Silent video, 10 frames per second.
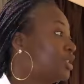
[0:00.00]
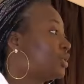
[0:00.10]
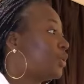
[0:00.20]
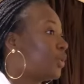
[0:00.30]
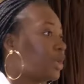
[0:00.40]

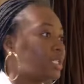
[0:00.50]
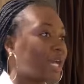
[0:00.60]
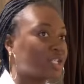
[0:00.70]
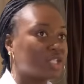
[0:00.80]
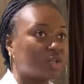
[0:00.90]
So it's
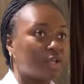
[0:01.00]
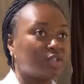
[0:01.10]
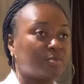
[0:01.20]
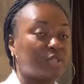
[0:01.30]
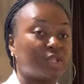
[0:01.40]
actually
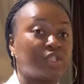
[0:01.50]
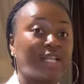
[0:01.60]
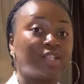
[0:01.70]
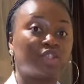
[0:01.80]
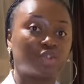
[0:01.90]
going to be, so
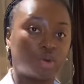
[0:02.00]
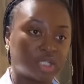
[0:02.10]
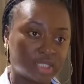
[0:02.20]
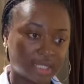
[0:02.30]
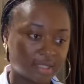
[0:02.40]
today is
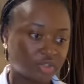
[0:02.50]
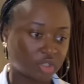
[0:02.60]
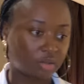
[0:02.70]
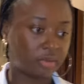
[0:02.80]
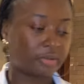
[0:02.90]
Sunday,
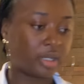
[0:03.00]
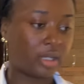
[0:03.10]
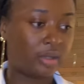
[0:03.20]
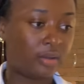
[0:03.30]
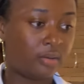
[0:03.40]

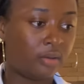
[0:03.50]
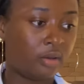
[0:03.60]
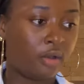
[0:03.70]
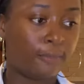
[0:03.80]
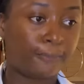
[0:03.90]
January
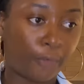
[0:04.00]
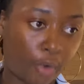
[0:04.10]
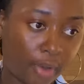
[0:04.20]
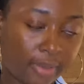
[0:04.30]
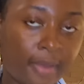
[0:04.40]

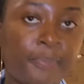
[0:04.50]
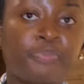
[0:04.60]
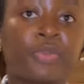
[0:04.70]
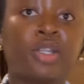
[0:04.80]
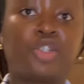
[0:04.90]
4th.
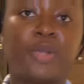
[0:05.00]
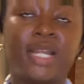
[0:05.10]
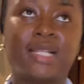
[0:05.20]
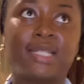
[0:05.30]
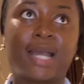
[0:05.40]
The
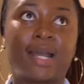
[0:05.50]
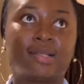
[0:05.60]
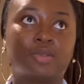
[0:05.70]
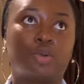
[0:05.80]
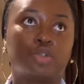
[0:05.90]
training
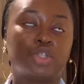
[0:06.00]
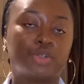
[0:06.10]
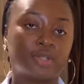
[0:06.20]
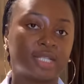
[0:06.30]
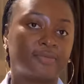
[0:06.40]
starts on
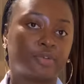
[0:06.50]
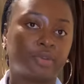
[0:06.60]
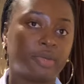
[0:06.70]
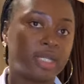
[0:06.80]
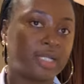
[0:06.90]
Tuesdays for
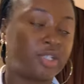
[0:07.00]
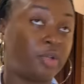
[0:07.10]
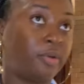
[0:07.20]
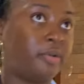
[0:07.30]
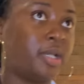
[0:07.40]
3 days,
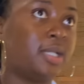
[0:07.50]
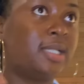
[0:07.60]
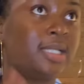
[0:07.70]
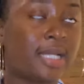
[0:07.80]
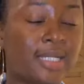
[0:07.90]
January
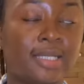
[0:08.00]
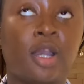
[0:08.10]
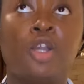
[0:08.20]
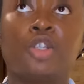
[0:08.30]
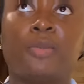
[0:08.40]
6th.
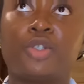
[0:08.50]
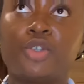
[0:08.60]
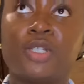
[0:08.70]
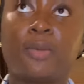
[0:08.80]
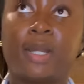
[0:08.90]
So it'll be
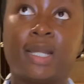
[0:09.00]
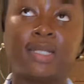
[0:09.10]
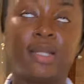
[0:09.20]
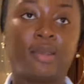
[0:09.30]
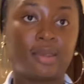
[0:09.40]
Tuesday,
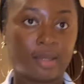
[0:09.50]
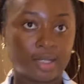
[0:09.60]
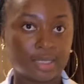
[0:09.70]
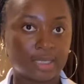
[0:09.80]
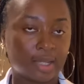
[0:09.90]
Wednesday,
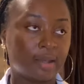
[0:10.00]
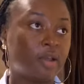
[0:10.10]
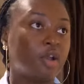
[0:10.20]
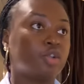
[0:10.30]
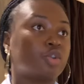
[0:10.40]
Thursday.
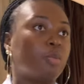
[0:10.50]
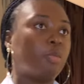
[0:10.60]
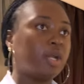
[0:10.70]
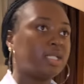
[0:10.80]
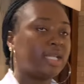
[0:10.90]
So
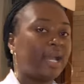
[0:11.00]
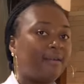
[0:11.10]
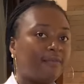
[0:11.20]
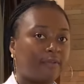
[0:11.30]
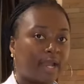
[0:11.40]
Monday
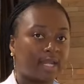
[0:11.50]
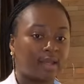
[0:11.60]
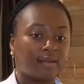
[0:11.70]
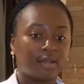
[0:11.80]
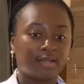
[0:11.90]
and
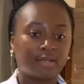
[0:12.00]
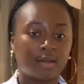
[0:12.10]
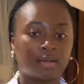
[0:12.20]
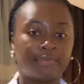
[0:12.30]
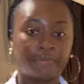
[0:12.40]
Friday is
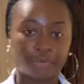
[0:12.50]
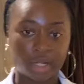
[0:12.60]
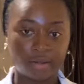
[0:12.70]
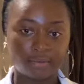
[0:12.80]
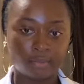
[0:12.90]

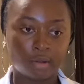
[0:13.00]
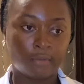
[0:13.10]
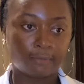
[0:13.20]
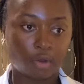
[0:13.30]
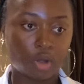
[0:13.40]
free
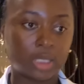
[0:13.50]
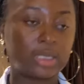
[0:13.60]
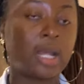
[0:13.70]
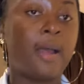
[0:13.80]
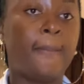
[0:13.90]
for
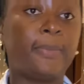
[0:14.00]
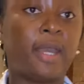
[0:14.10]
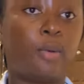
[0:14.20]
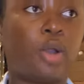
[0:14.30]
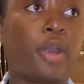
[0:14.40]
us.
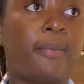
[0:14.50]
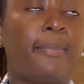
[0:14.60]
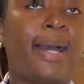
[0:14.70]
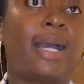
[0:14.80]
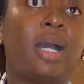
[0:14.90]
Then we're
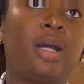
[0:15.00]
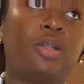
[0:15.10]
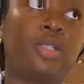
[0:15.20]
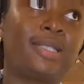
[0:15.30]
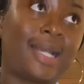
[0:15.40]
going back
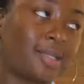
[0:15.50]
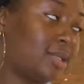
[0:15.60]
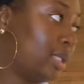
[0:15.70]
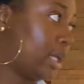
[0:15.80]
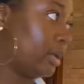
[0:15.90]

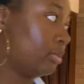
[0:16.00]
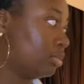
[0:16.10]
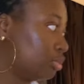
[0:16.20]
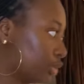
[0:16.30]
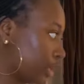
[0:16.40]
Saturday
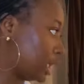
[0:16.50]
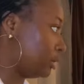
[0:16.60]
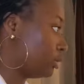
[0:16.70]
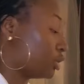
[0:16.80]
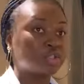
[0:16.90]

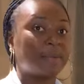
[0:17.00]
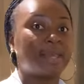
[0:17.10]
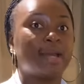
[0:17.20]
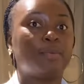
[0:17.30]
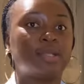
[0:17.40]
morning. So I'm
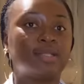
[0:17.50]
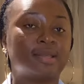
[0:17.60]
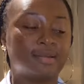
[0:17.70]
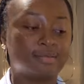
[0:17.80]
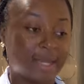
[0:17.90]
here with,
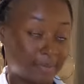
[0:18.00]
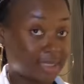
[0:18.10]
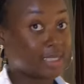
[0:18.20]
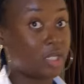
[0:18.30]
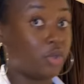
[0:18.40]
I'm the
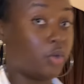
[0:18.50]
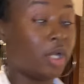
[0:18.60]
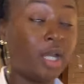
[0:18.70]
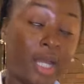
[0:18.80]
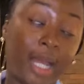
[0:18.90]
senior.
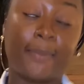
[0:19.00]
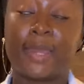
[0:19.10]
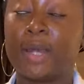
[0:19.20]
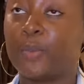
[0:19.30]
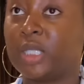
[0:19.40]
I'm
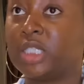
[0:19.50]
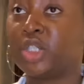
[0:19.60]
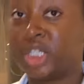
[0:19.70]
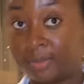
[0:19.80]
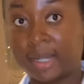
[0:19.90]
here with
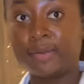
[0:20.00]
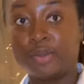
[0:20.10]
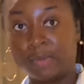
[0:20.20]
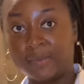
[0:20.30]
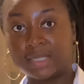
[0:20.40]
Chima.
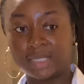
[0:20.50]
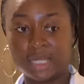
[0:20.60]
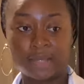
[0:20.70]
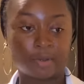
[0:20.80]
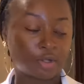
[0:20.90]
You may be
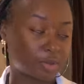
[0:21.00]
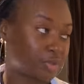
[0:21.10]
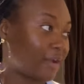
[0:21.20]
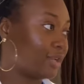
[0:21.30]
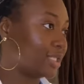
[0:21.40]
seeing him because we're
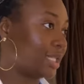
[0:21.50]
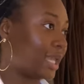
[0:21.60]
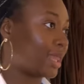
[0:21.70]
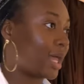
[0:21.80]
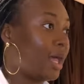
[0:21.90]
traveling
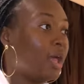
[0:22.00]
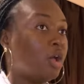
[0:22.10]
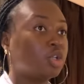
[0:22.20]
together.